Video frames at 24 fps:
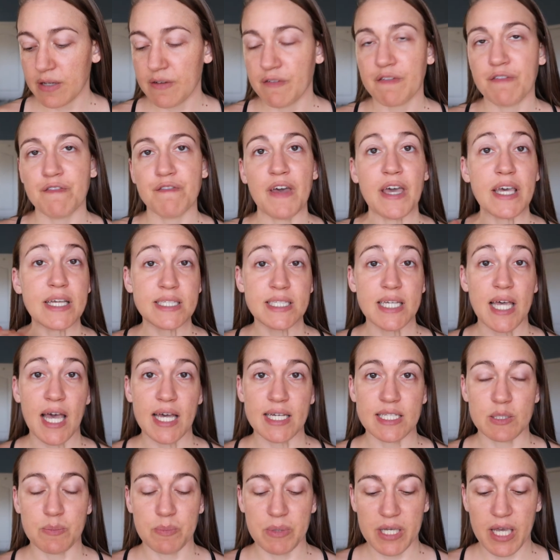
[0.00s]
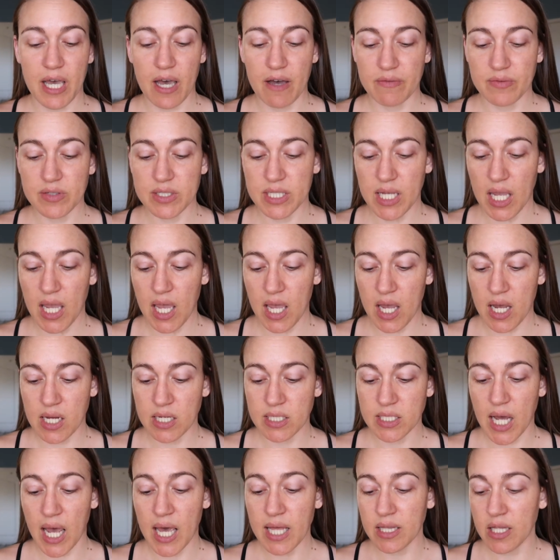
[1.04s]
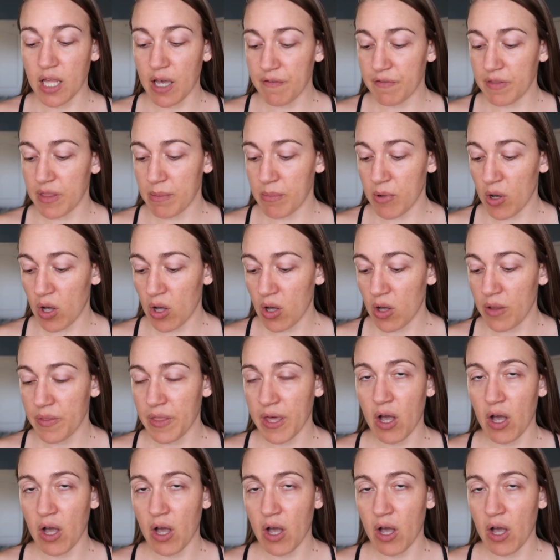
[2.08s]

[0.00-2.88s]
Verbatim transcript: face SPFs and I love them all.